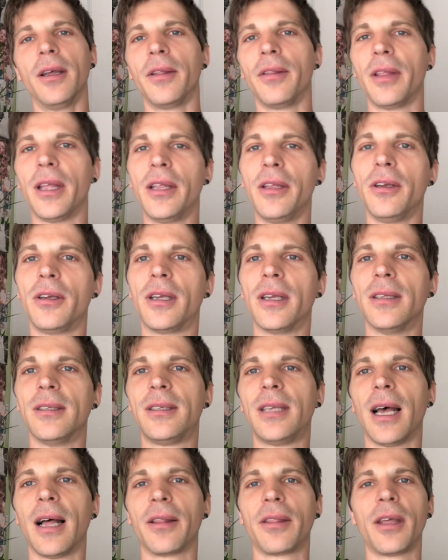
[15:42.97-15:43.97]
Then you can
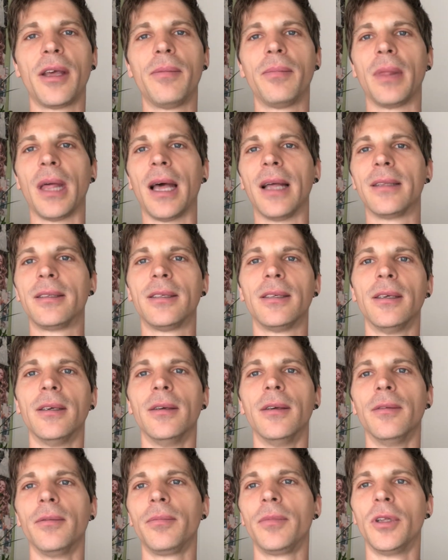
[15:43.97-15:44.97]
tell them that,
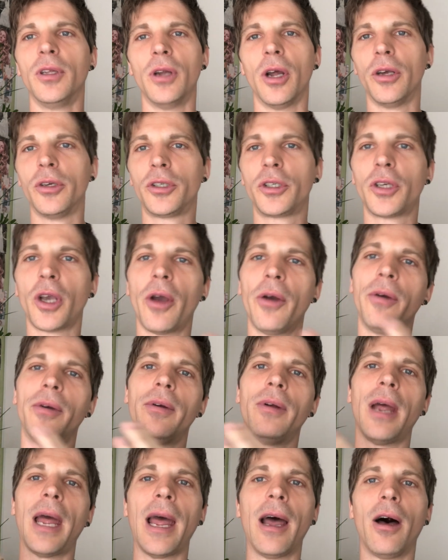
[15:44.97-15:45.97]

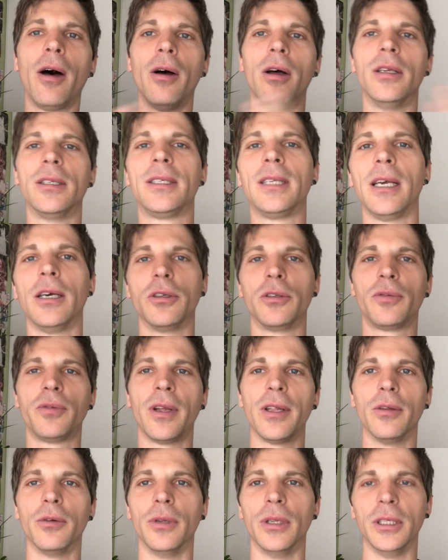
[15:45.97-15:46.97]
show how a sales
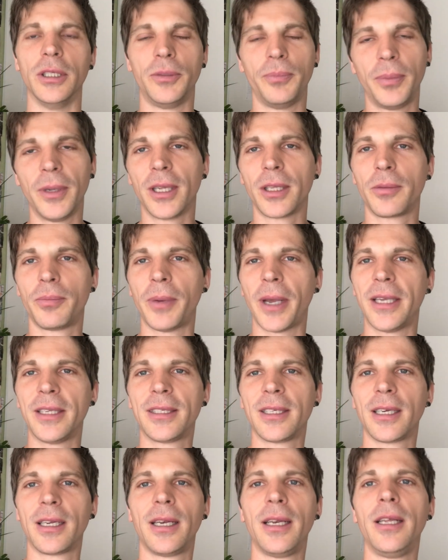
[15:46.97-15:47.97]
funnel is built,
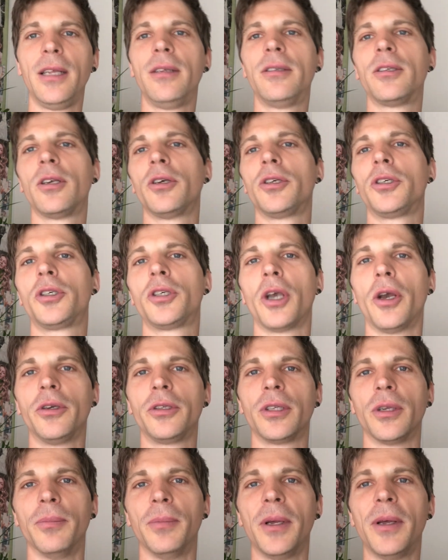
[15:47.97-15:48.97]
basically. So show
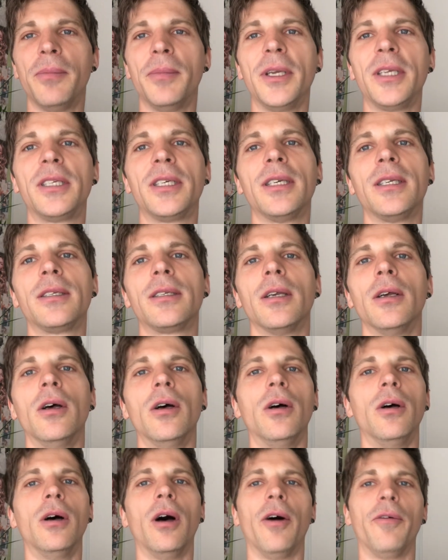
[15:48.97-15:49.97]
some images
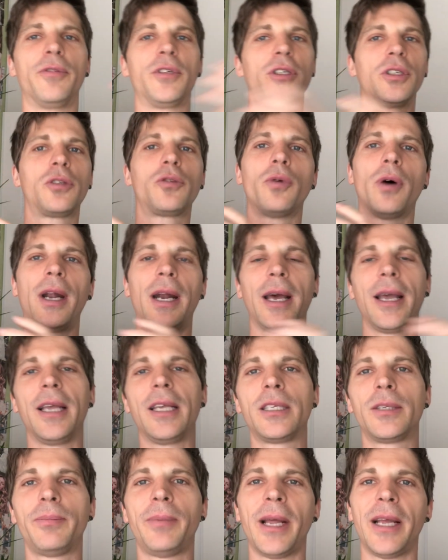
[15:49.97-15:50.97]
of just what I
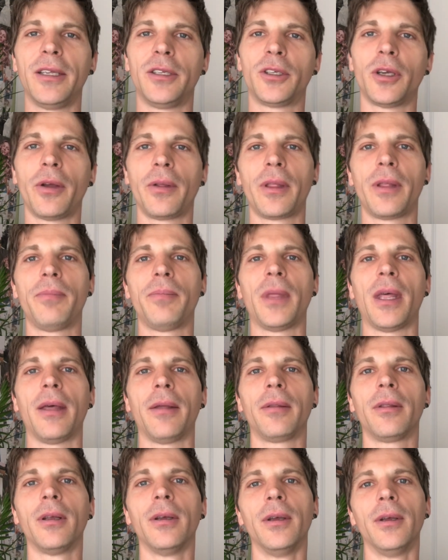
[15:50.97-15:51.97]
explained. Show them
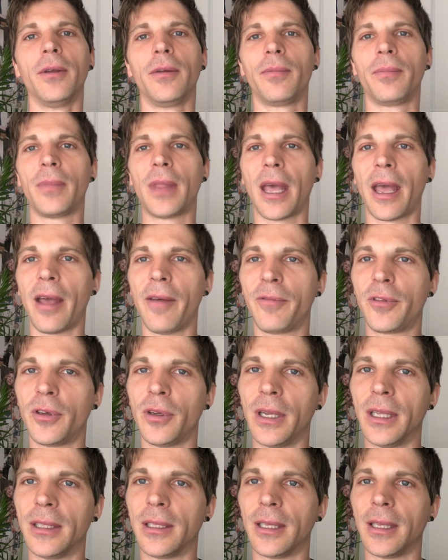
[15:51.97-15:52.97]
that they have
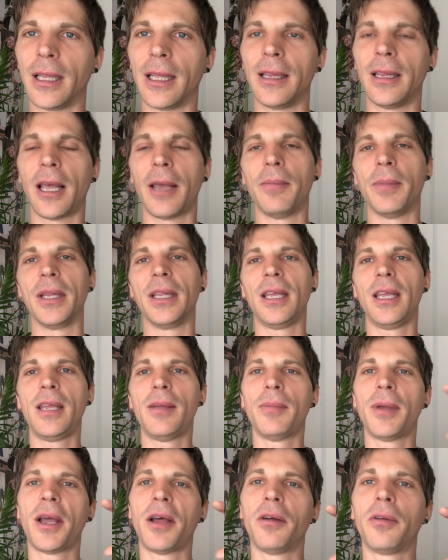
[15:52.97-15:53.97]
to enter their name and
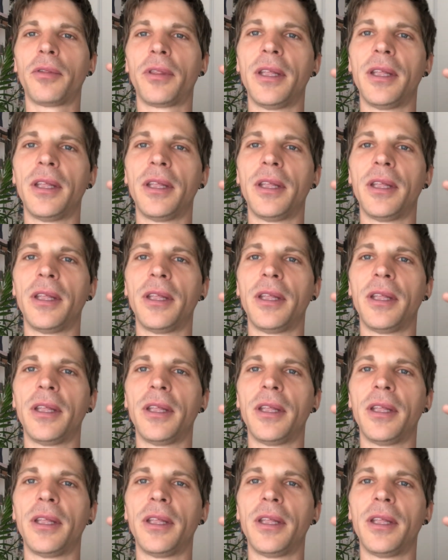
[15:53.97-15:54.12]
email.